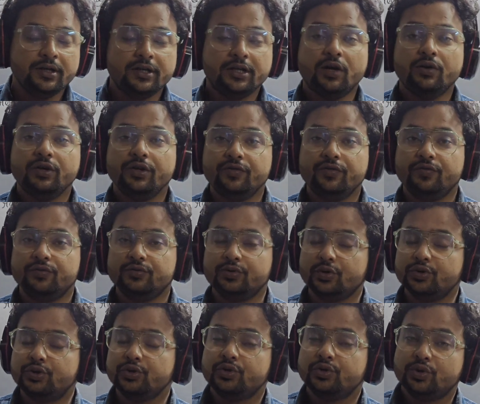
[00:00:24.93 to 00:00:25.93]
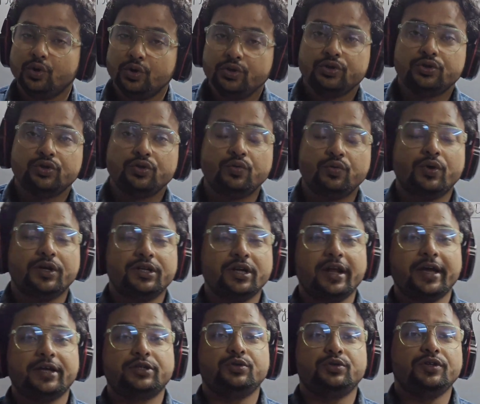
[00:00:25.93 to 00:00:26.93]
Now if those who don't know what
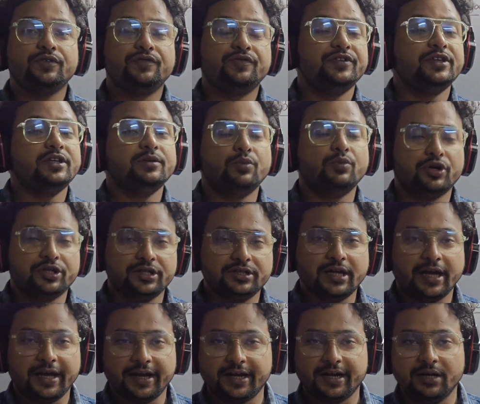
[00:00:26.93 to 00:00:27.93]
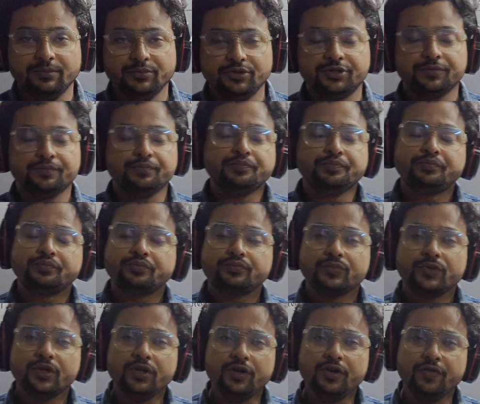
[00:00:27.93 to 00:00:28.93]
are actually free body diagrams,
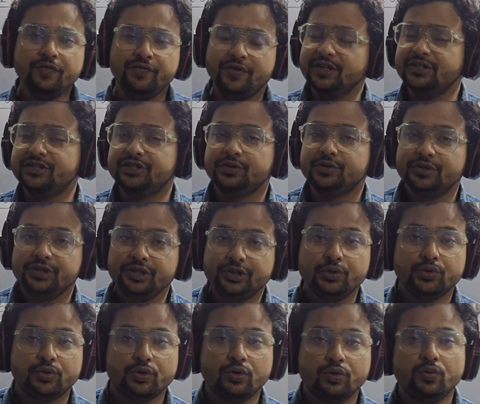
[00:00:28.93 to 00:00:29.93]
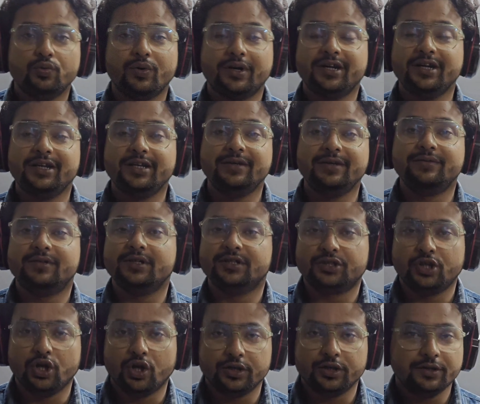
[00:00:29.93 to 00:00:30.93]
first you need to know what are
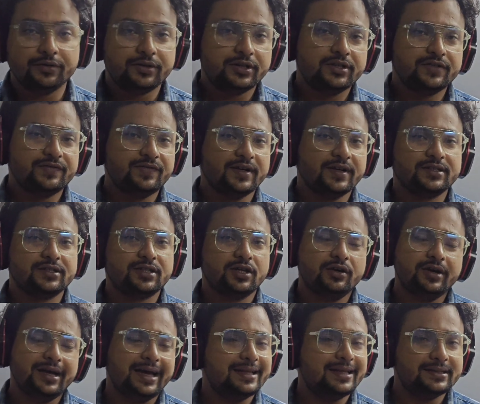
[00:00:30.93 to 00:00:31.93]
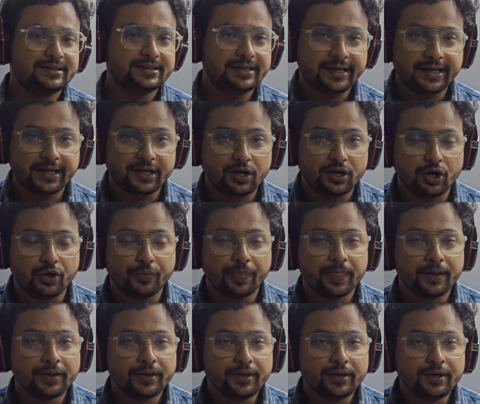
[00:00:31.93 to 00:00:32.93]
Newton's law, Newton's first law and second law.
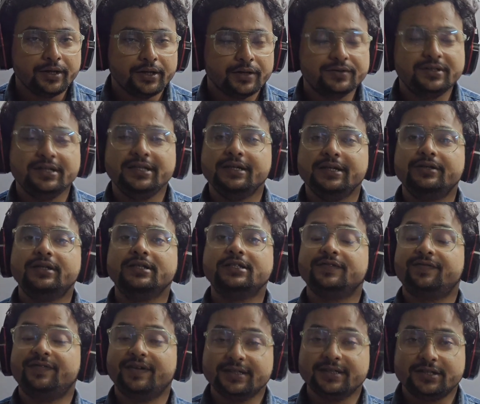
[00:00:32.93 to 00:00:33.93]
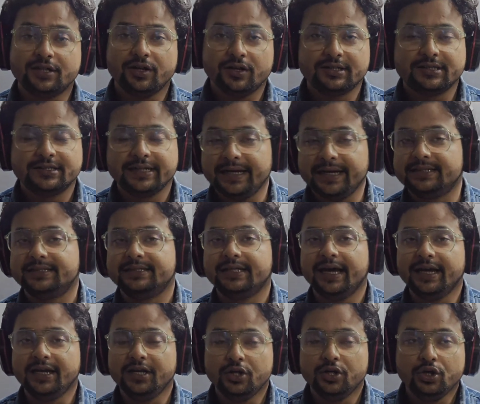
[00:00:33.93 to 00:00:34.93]
Now see, Newton's first law states
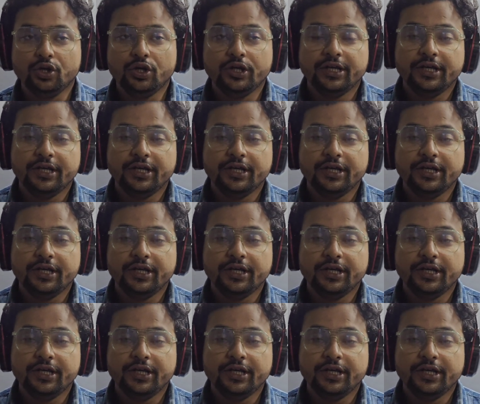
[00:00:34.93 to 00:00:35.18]
that